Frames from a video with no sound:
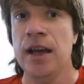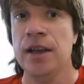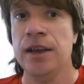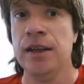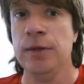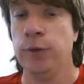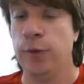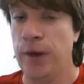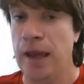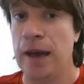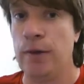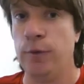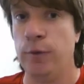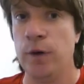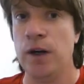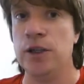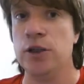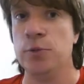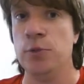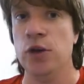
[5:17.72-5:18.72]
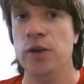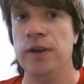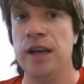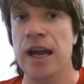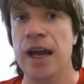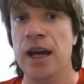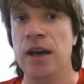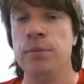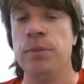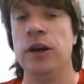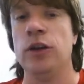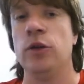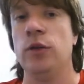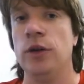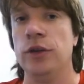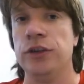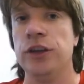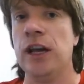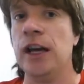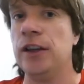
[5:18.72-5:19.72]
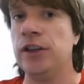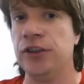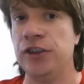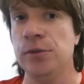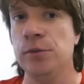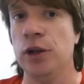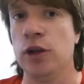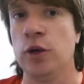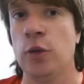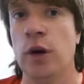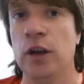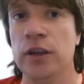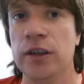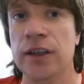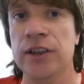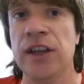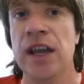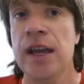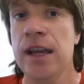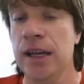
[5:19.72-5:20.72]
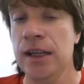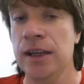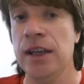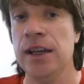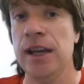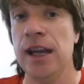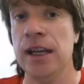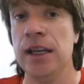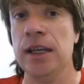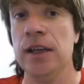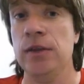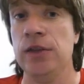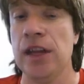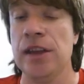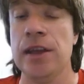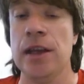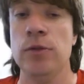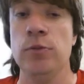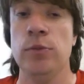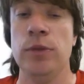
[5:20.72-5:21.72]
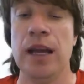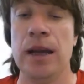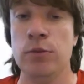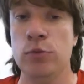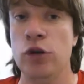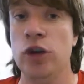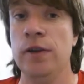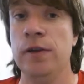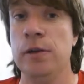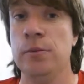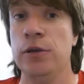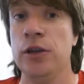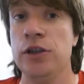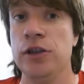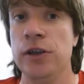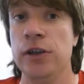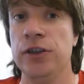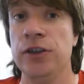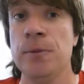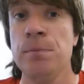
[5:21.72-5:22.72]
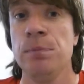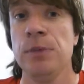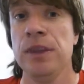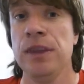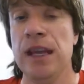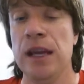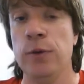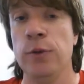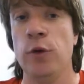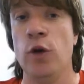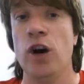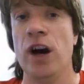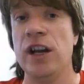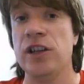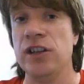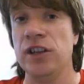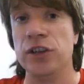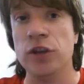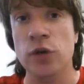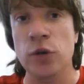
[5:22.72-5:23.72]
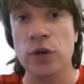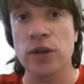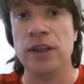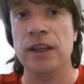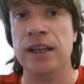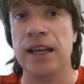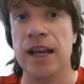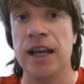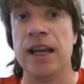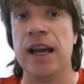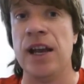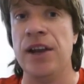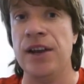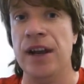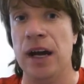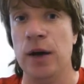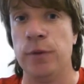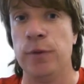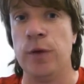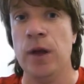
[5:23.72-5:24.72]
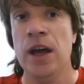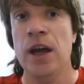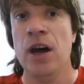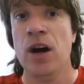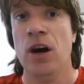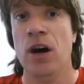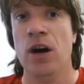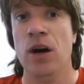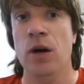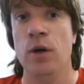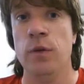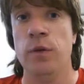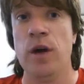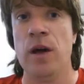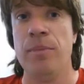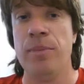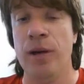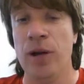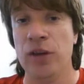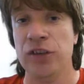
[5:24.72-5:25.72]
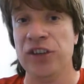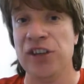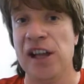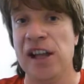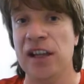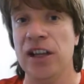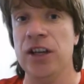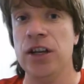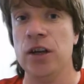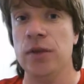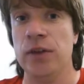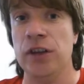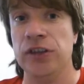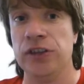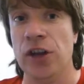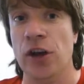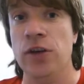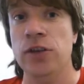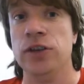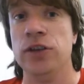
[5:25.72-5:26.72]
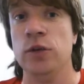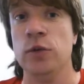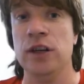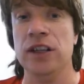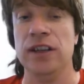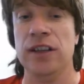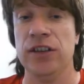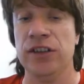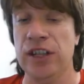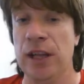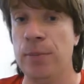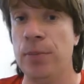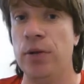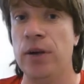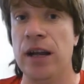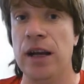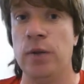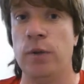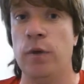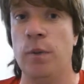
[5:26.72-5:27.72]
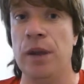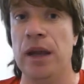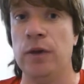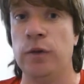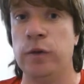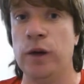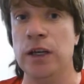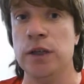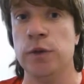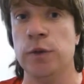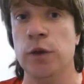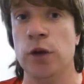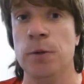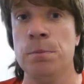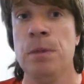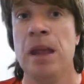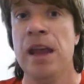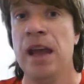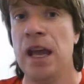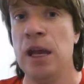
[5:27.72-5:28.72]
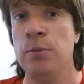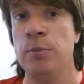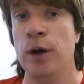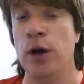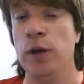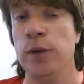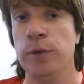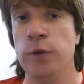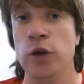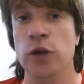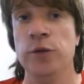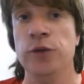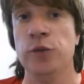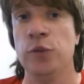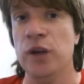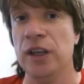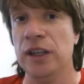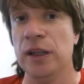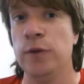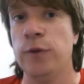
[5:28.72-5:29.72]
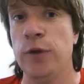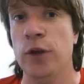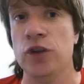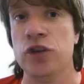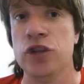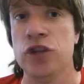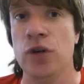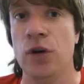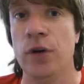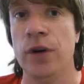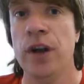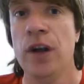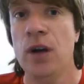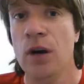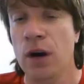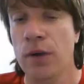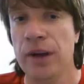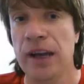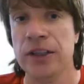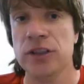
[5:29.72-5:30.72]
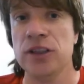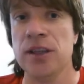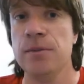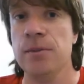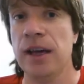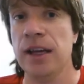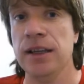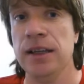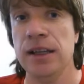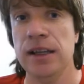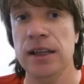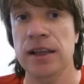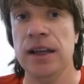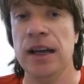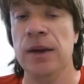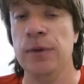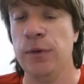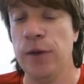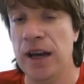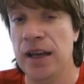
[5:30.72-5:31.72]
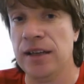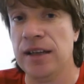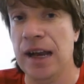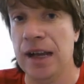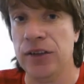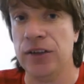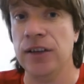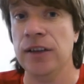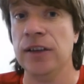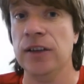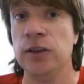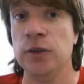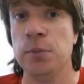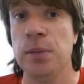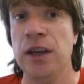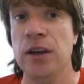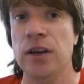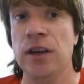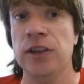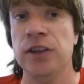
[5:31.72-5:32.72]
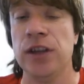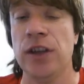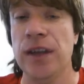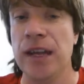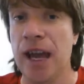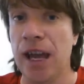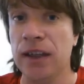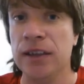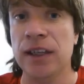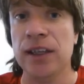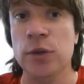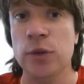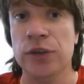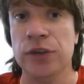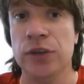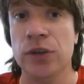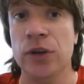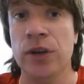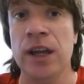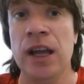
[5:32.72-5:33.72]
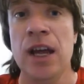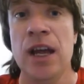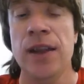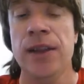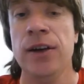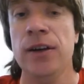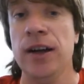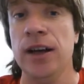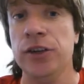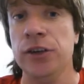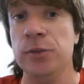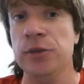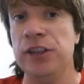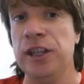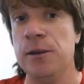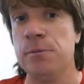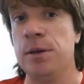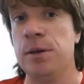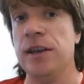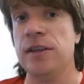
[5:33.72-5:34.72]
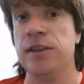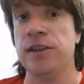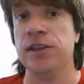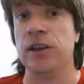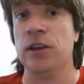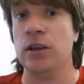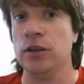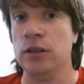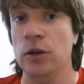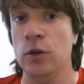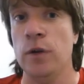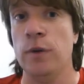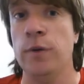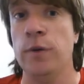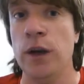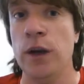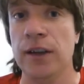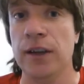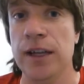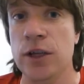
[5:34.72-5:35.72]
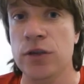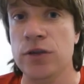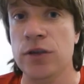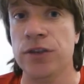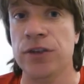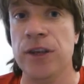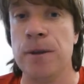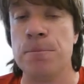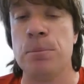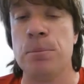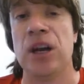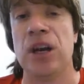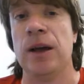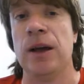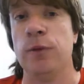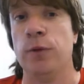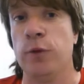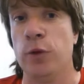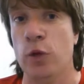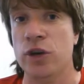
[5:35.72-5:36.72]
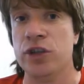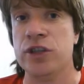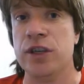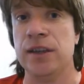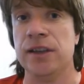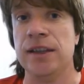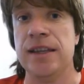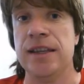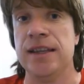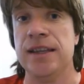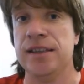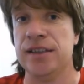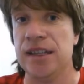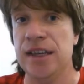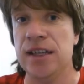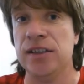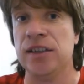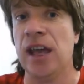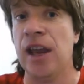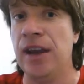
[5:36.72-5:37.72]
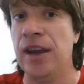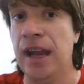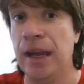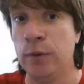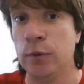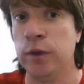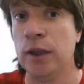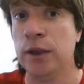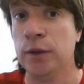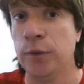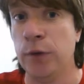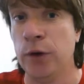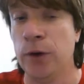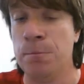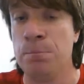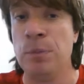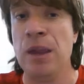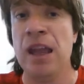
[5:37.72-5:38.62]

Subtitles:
that French movie had, but it also has similar qualities in the negatives that that movie produced. Therefore, I just couldn't get enough of a personality of its own to really separate it from that French film, and both films really fell short of actually making it a fantastic experience. So the acting was good, there are some set pieces that I thought were fairly interesting, but unfortunately this is a Netflix film,